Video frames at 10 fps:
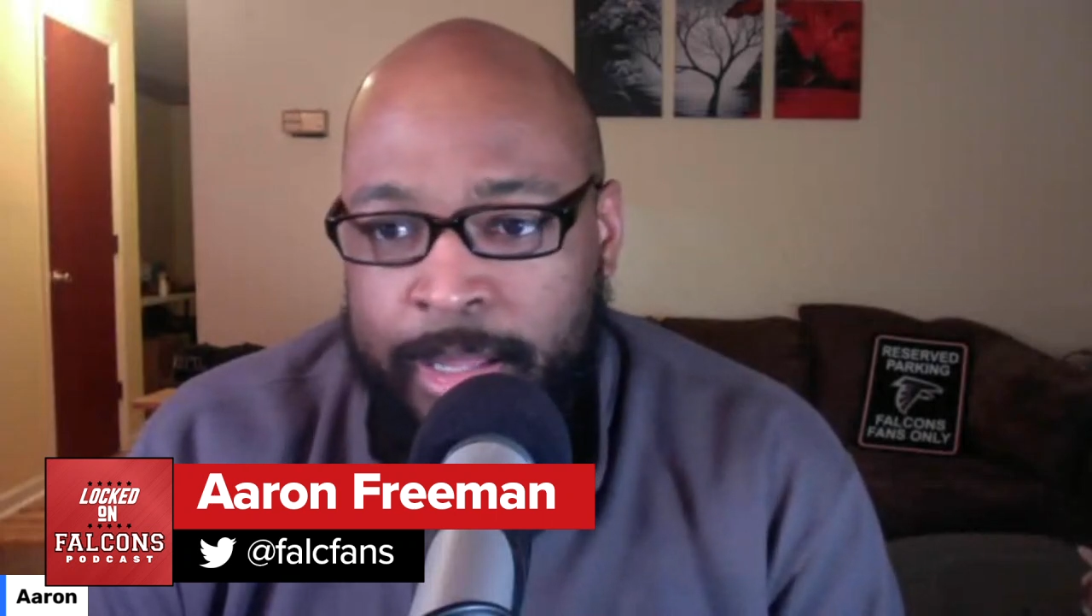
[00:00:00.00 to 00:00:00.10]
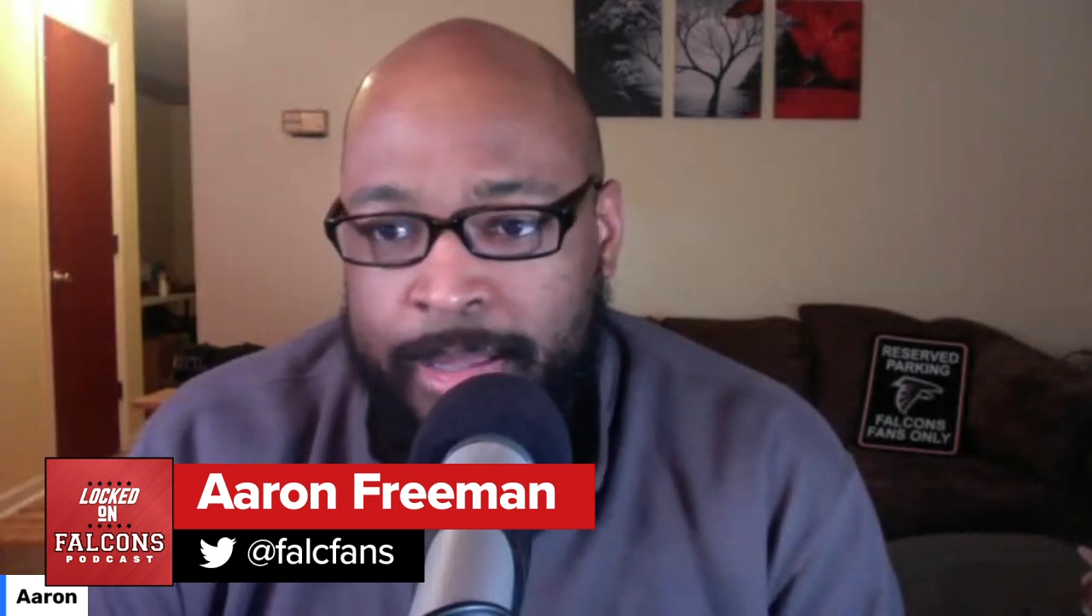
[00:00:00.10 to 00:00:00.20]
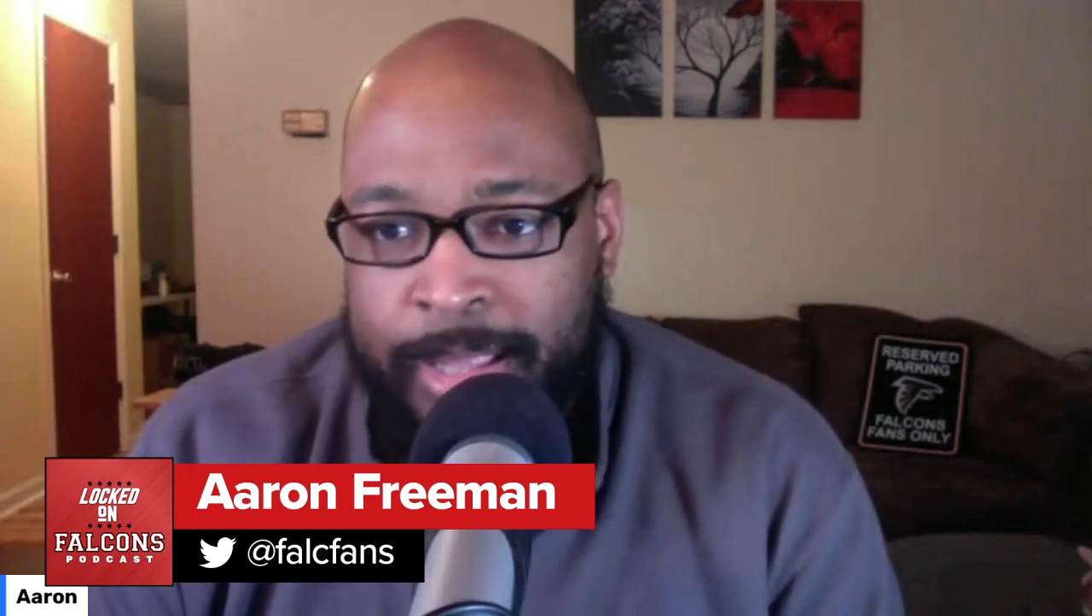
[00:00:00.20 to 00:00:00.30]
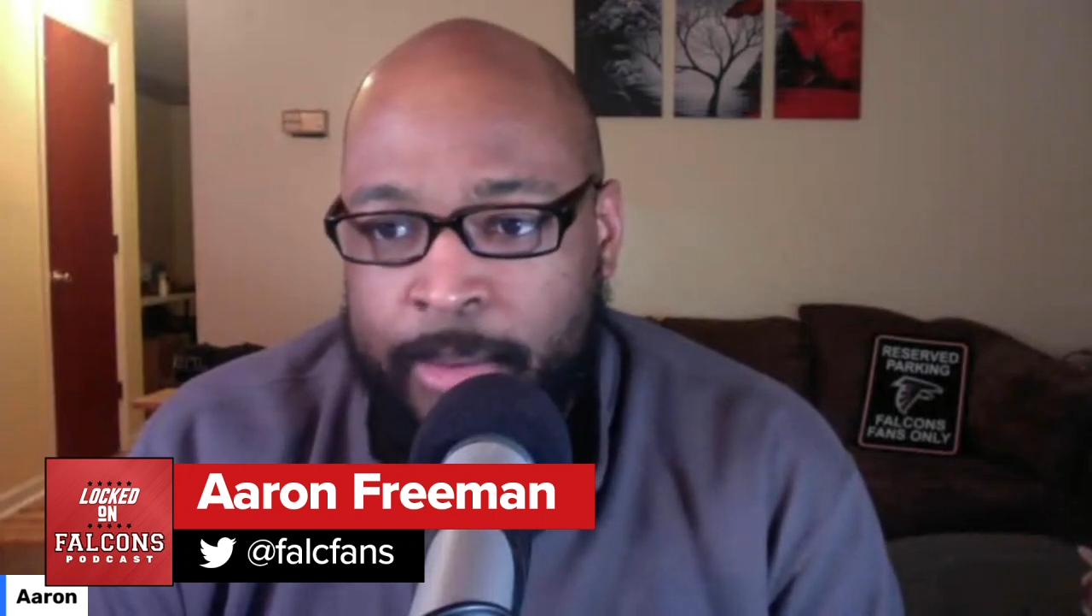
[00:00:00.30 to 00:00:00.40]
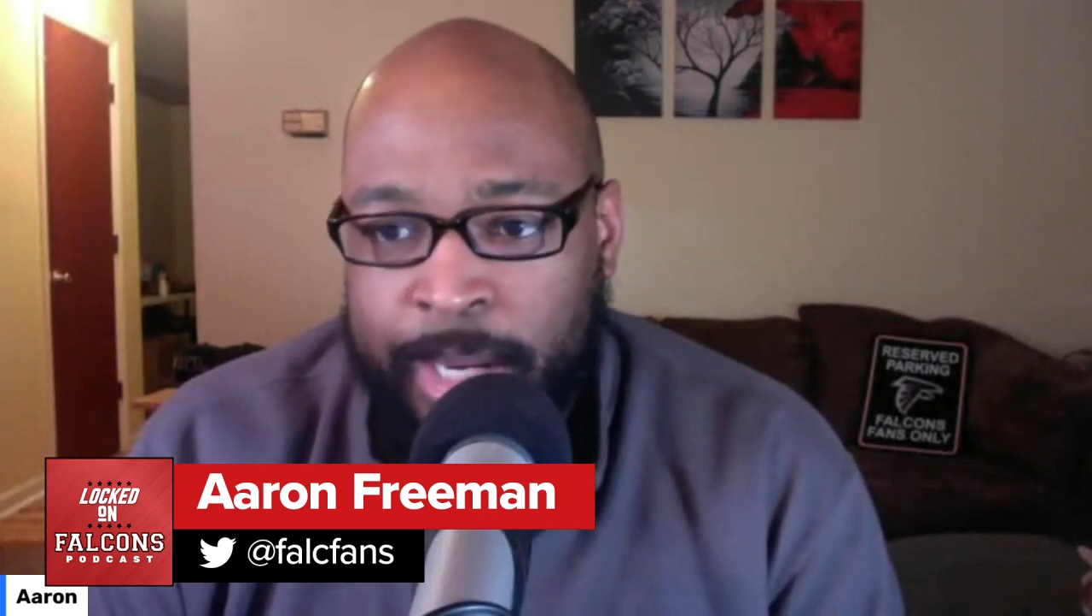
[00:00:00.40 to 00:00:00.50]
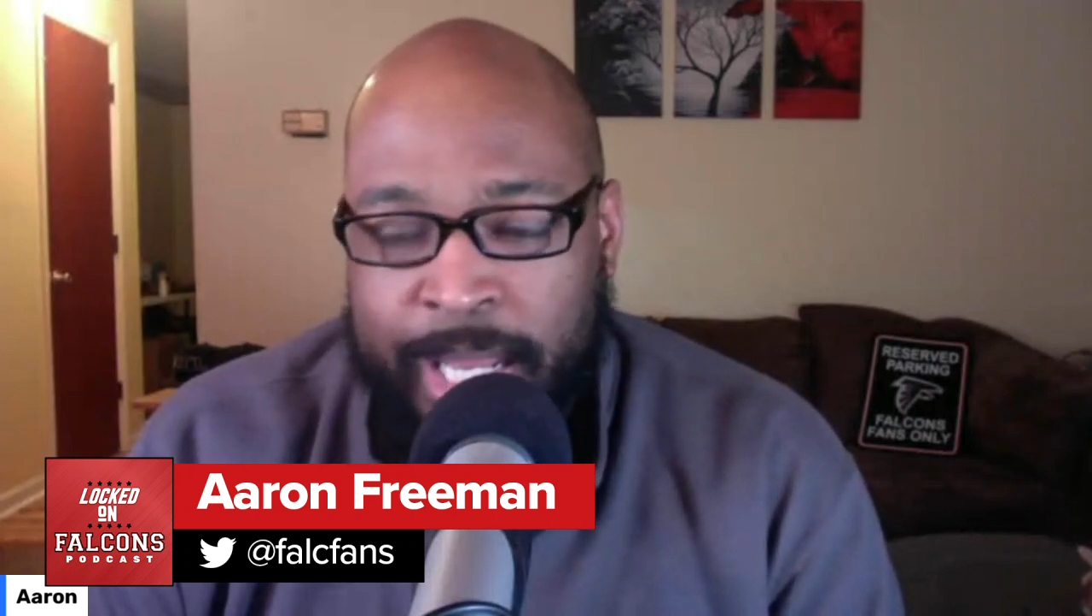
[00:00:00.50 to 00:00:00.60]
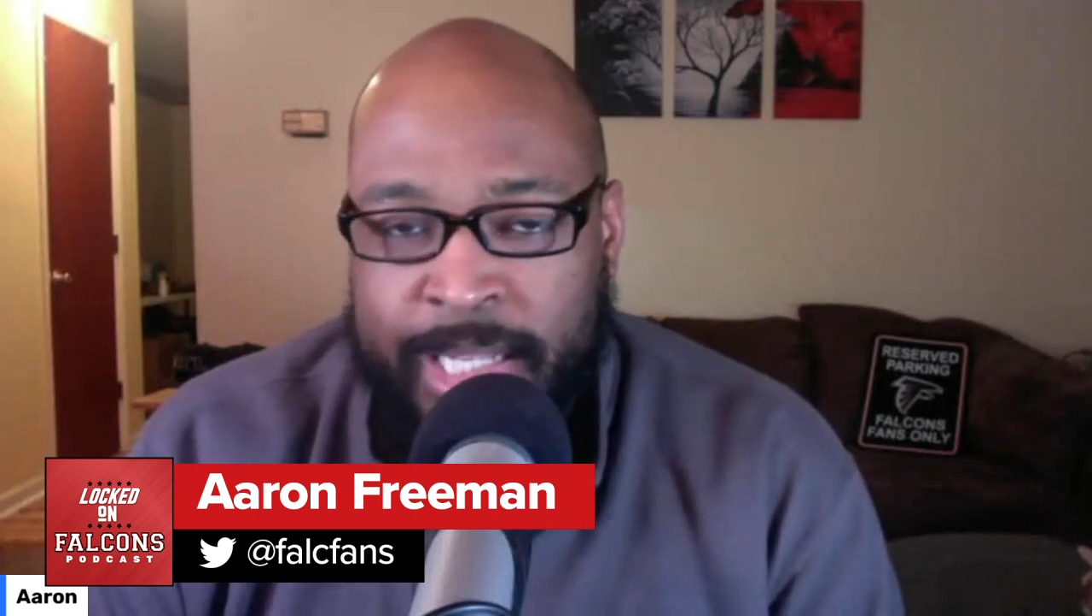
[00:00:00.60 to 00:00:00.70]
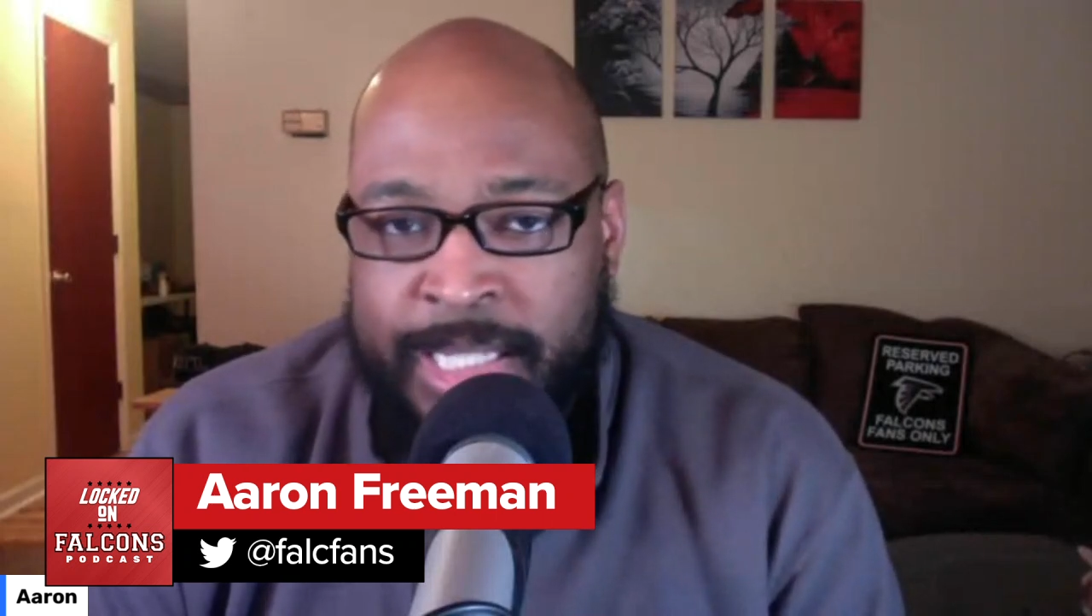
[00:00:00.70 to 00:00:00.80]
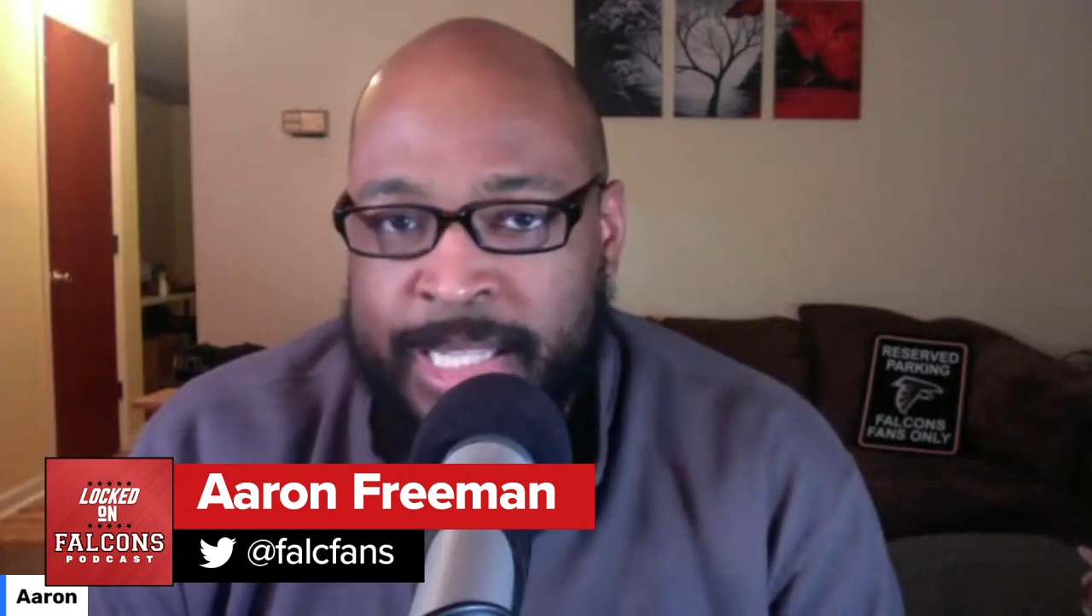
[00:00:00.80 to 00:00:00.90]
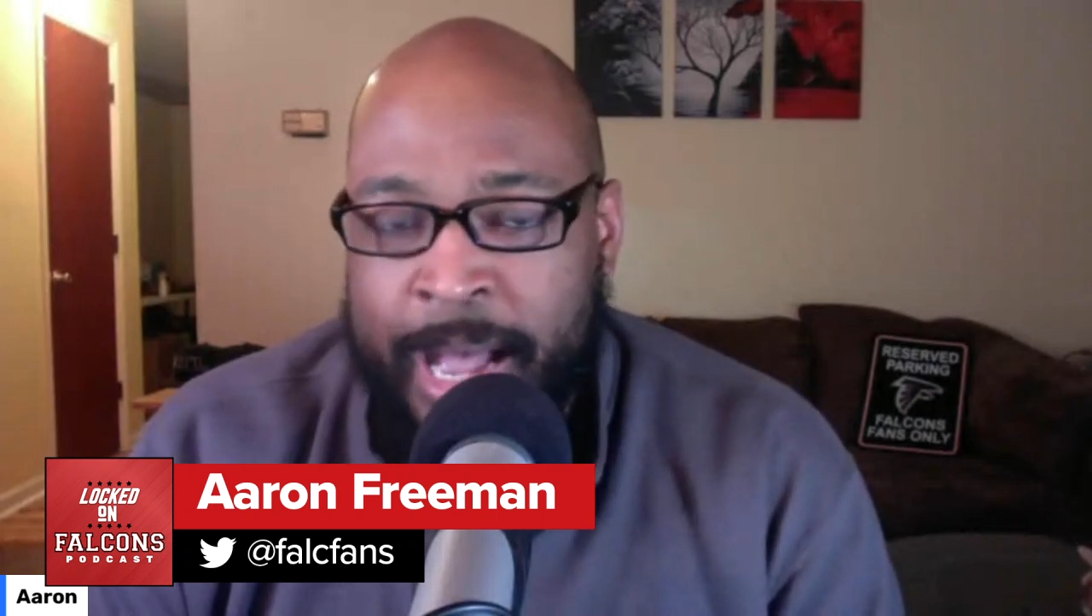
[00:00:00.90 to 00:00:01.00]
they were
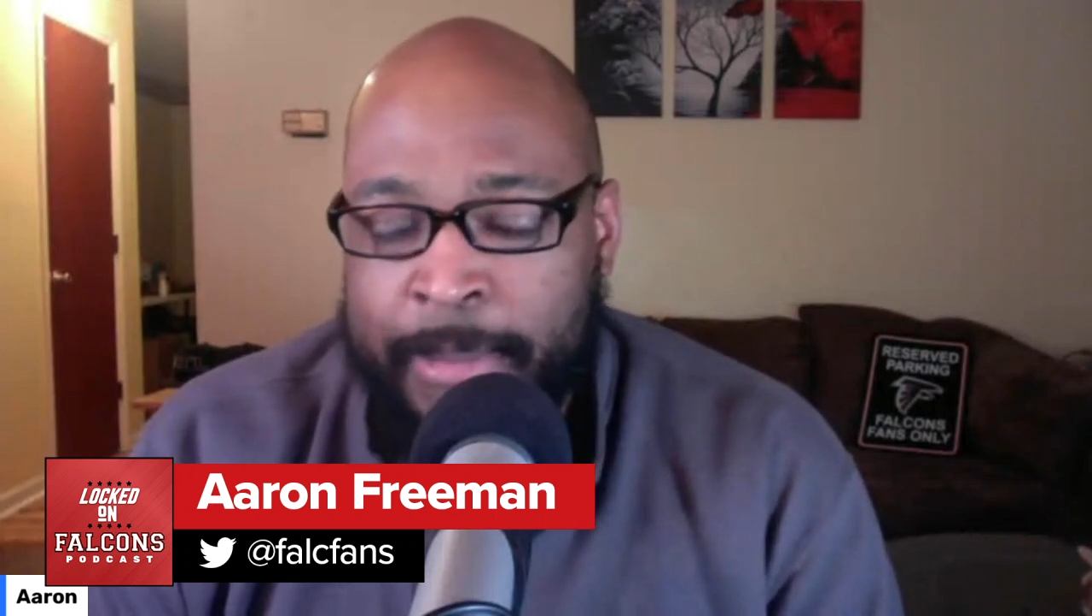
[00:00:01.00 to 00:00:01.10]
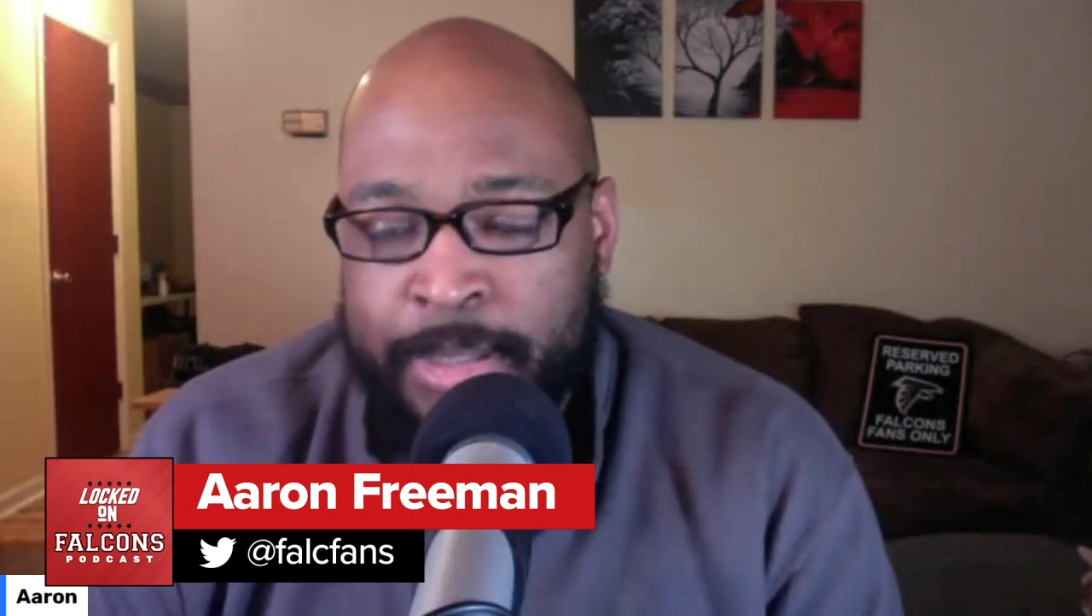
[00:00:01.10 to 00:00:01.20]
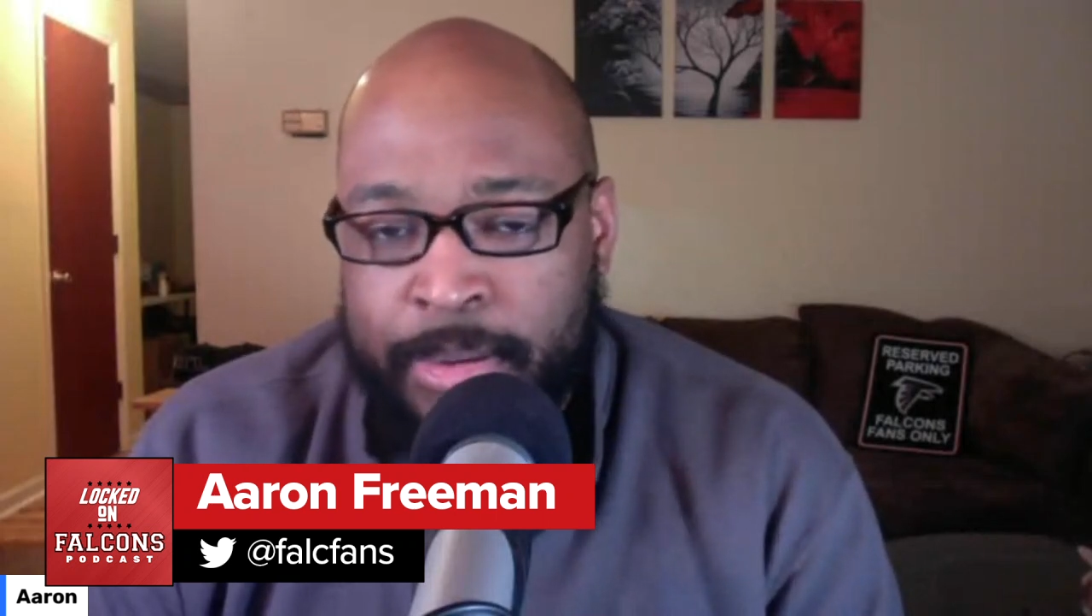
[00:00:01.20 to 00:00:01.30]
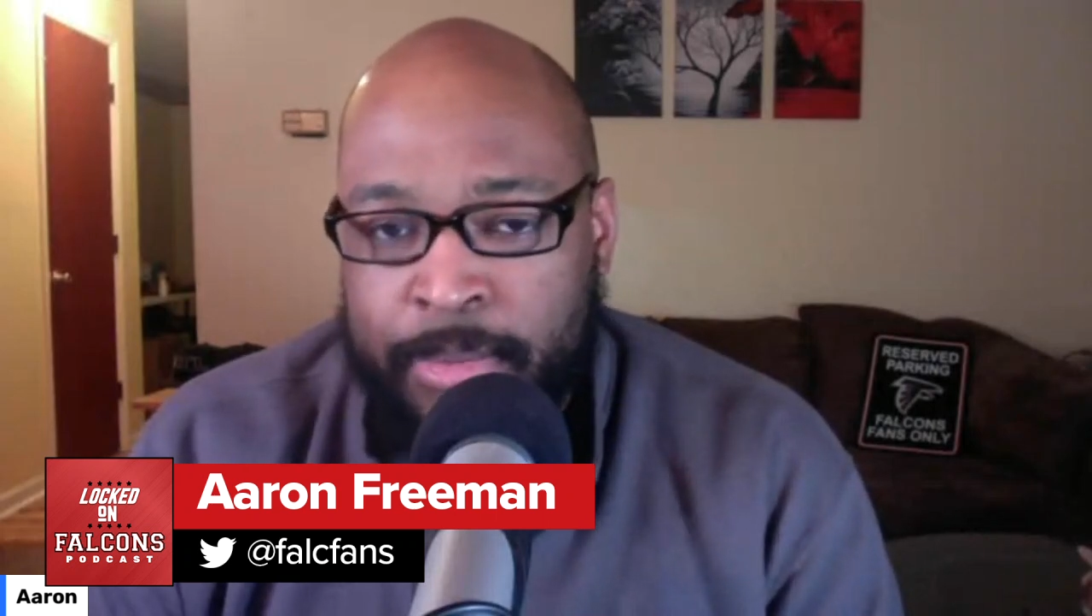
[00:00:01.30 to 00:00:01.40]
getting stops or